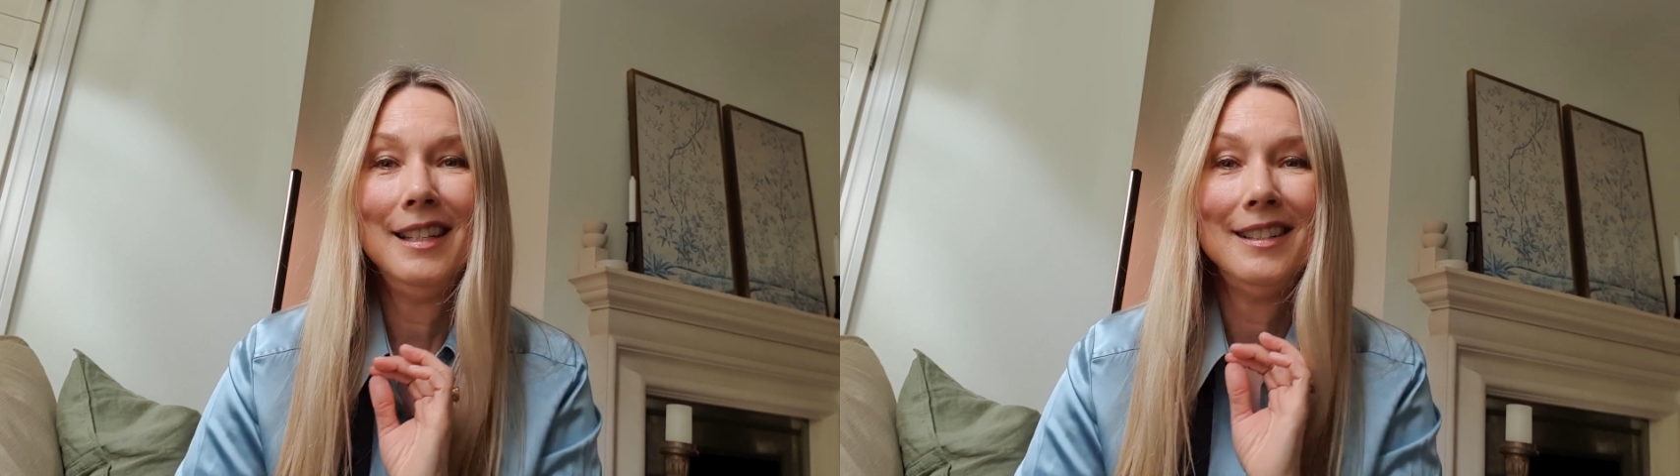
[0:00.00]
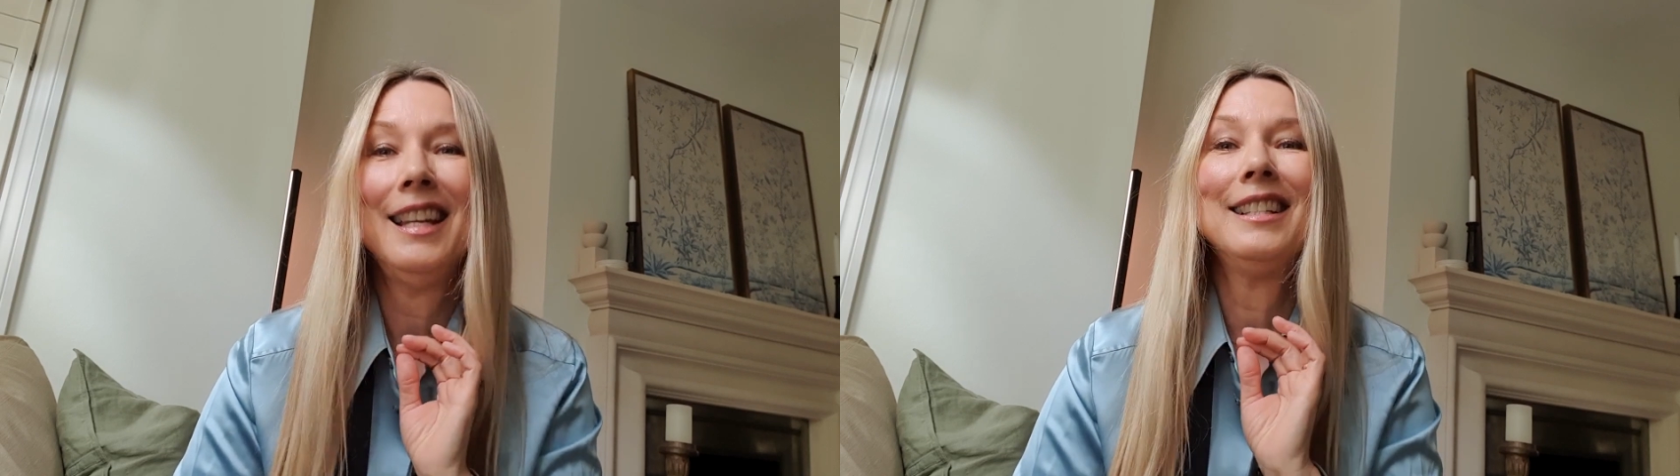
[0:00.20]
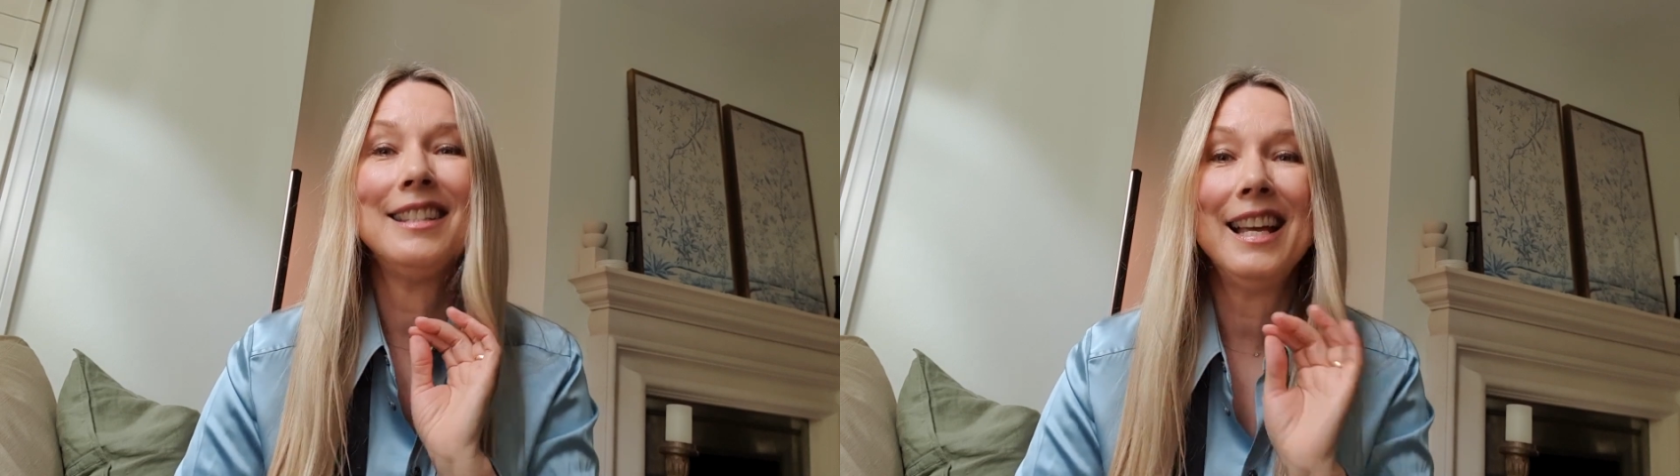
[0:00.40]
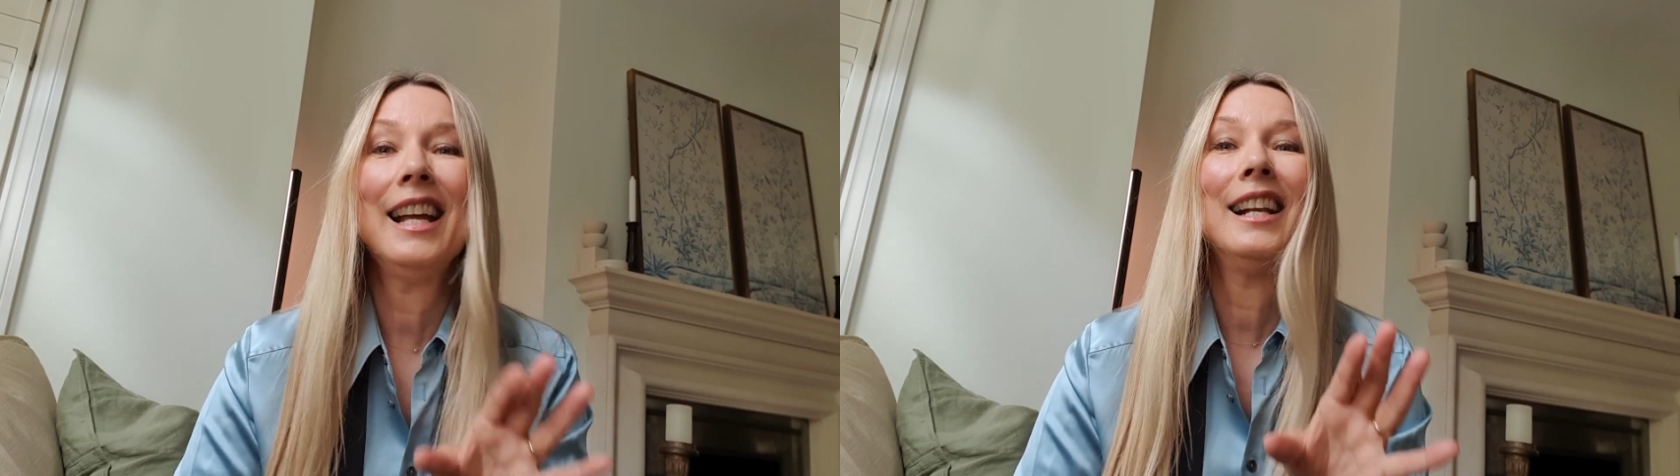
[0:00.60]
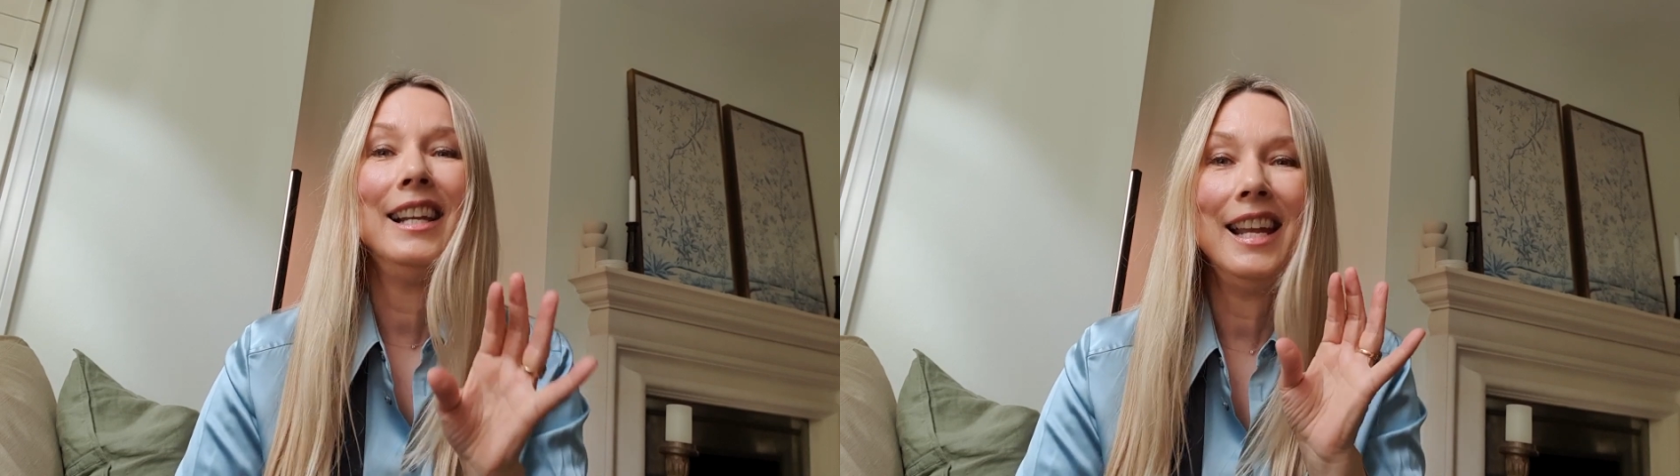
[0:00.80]

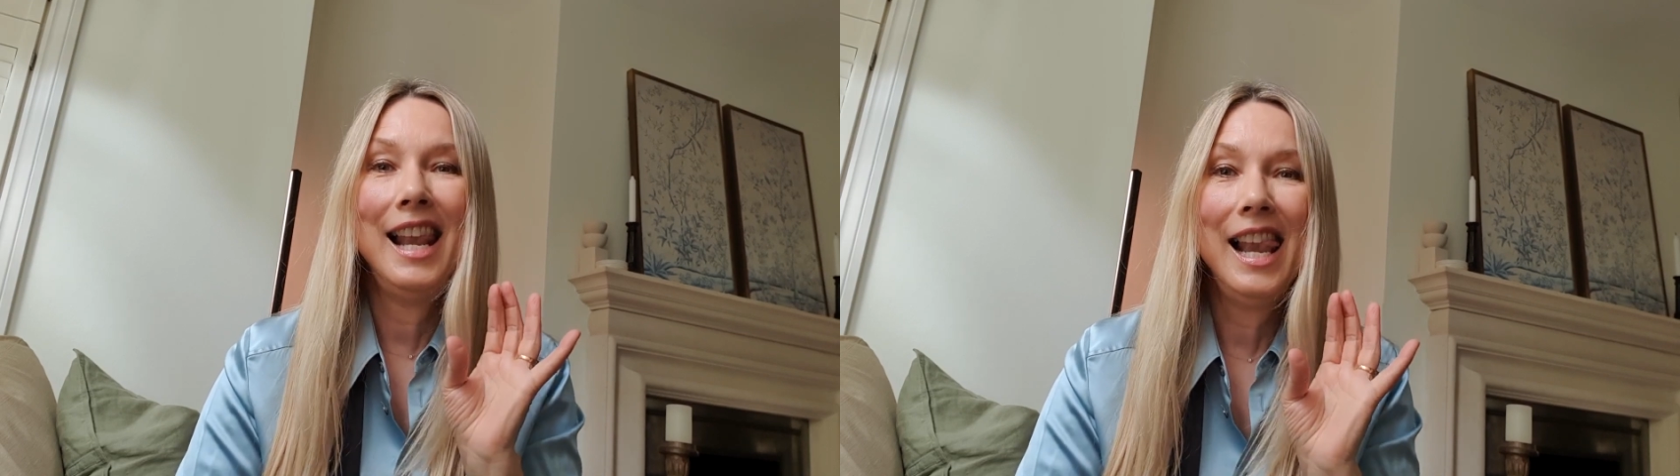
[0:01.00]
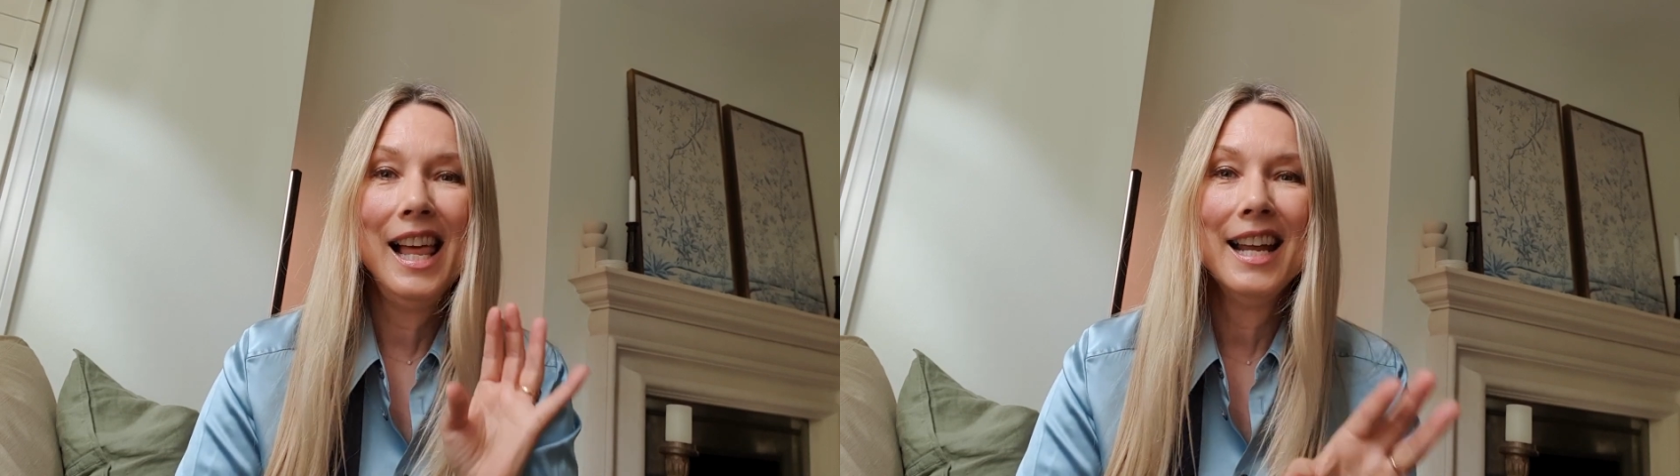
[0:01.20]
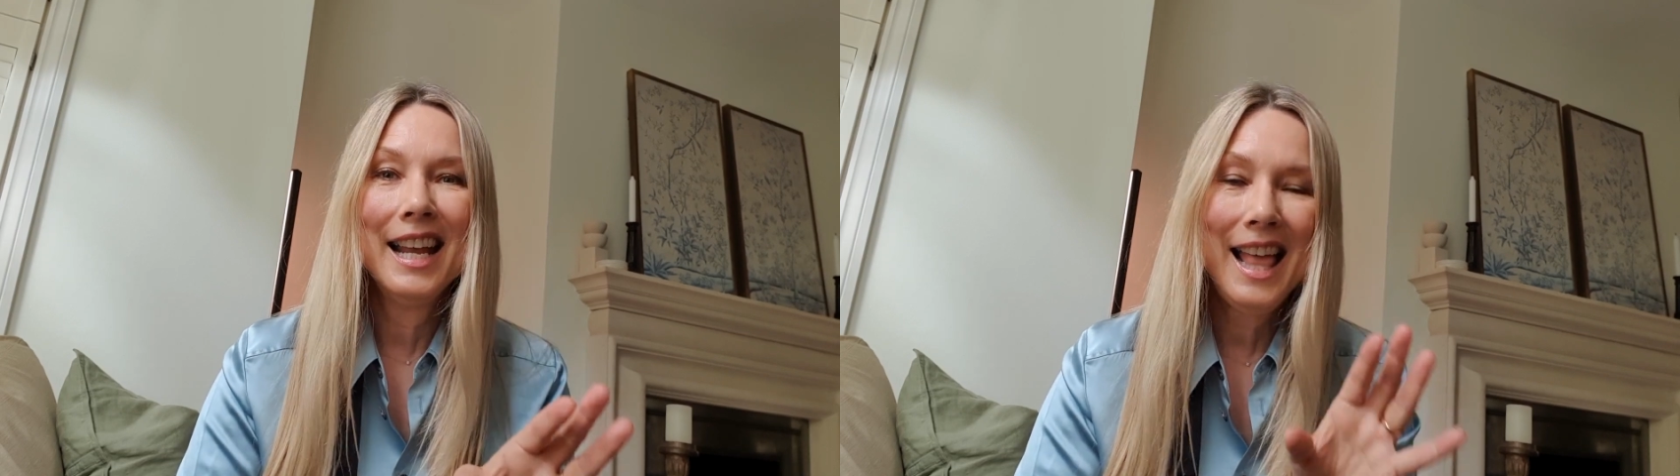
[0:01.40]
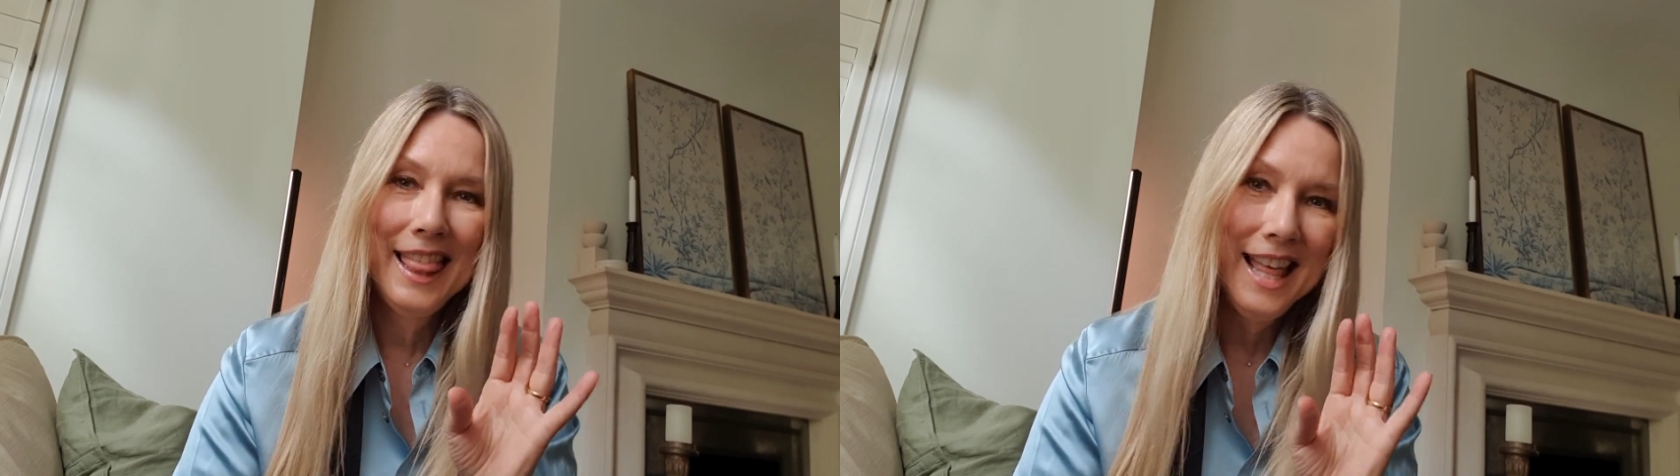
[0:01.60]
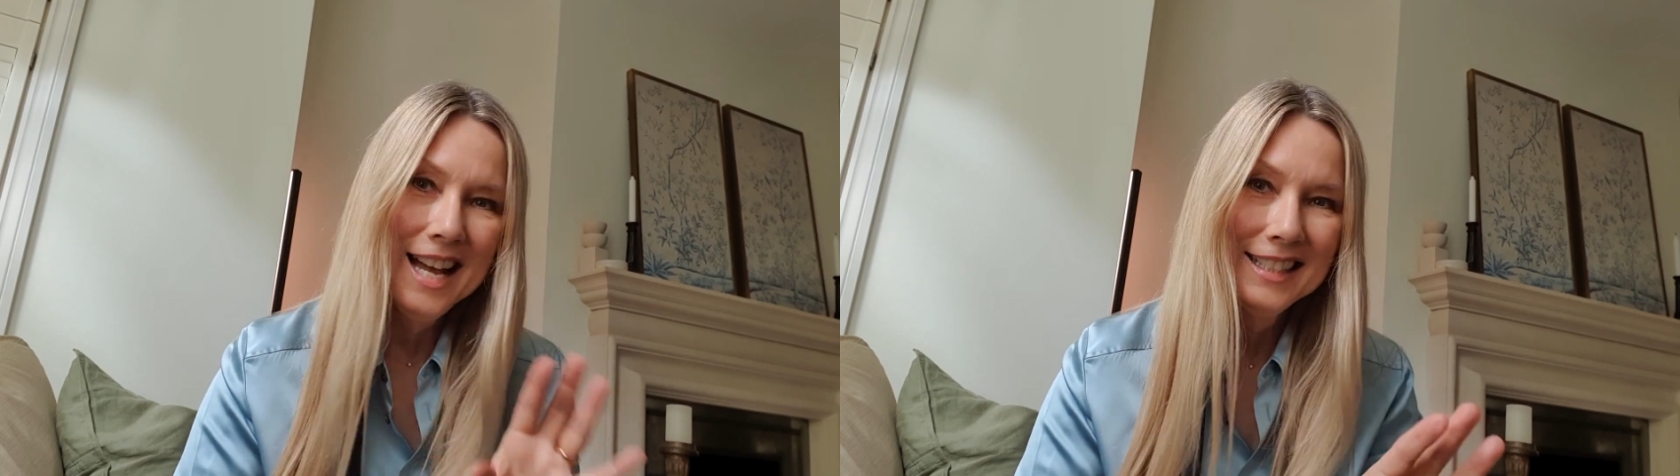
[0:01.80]
exactly like
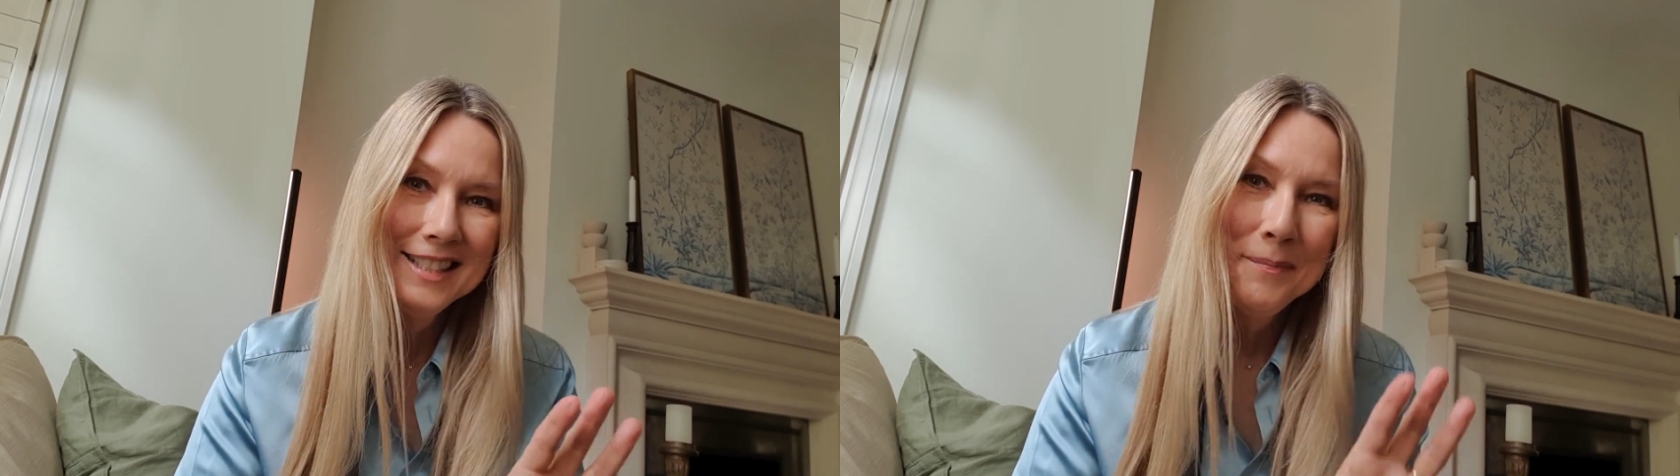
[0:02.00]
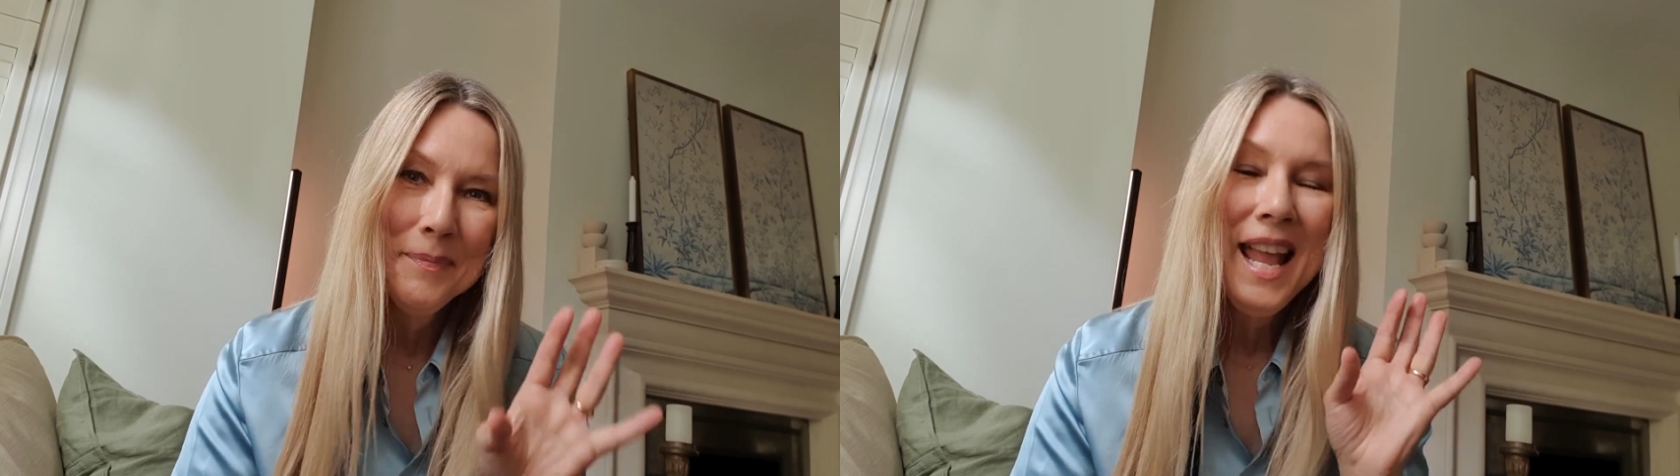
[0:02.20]
that.